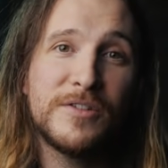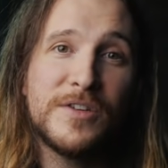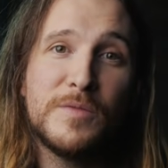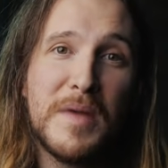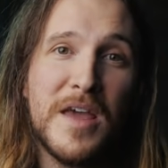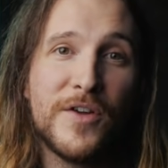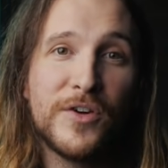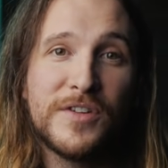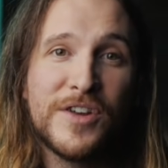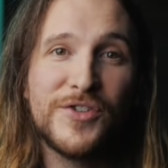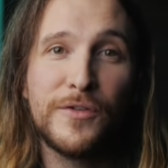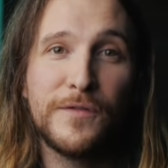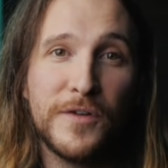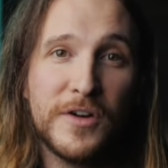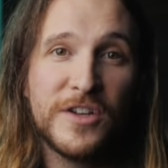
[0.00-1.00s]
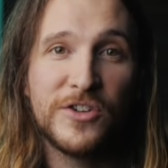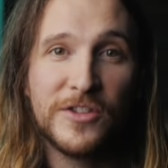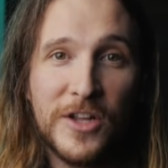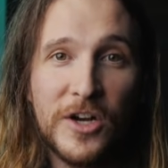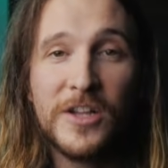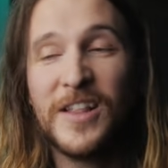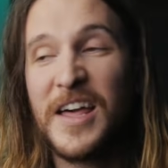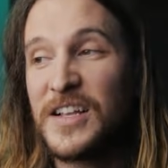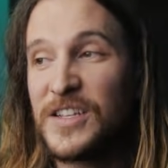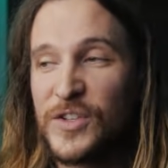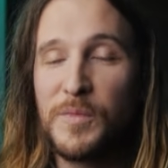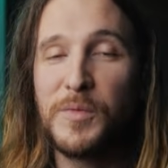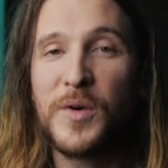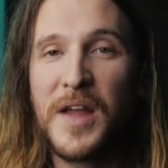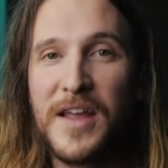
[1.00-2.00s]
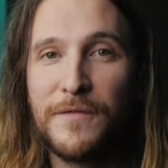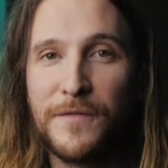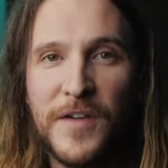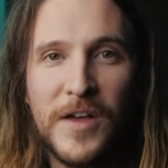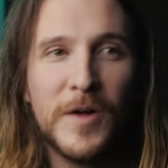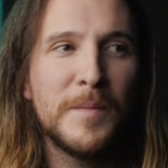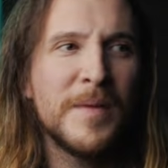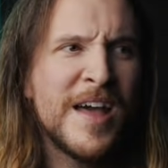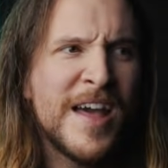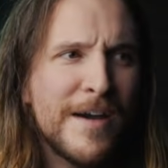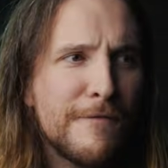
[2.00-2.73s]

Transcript: to make your digital footage look like Super 8 film,